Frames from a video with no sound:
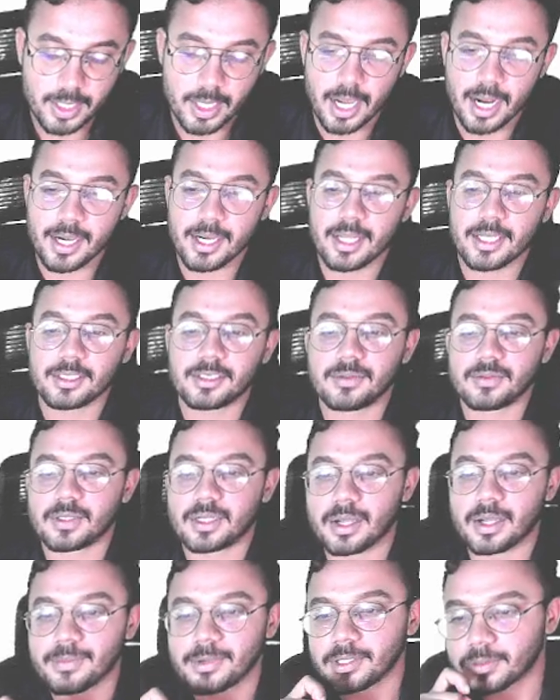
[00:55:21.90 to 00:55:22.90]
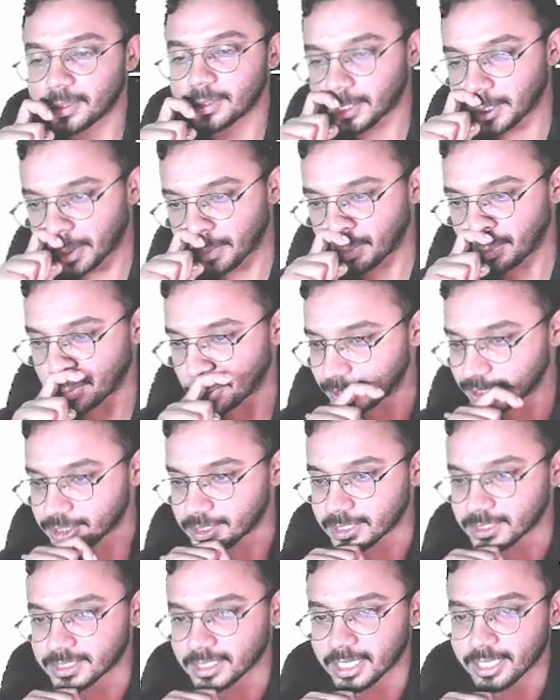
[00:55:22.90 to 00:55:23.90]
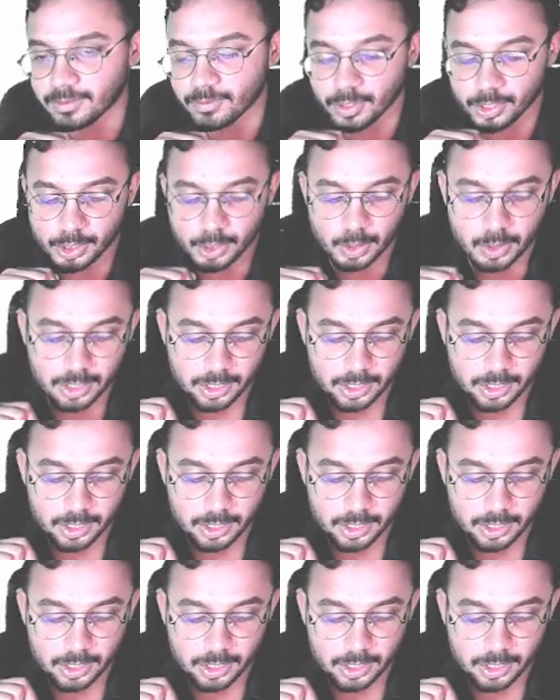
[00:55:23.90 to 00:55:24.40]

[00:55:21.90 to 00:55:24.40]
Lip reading: and next you are coming to the compositions, like what are all the